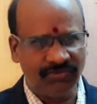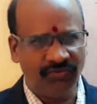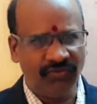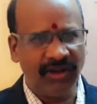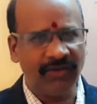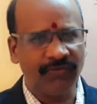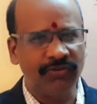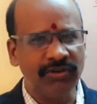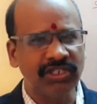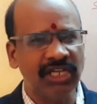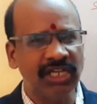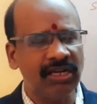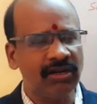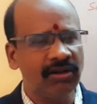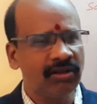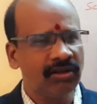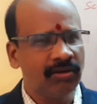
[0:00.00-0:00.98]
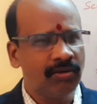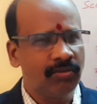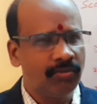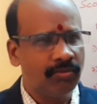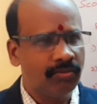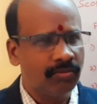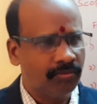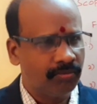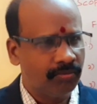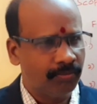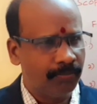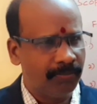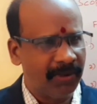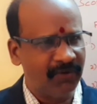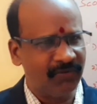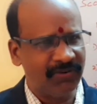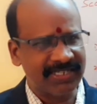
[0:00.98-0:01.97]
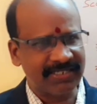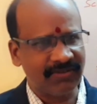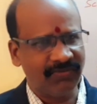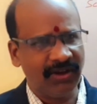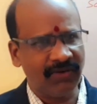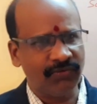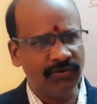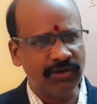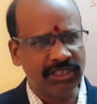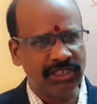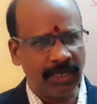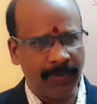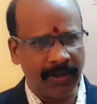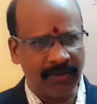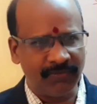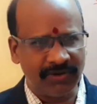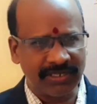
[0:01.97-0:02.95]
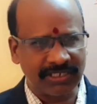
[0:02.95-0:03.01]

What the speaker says: future benefits.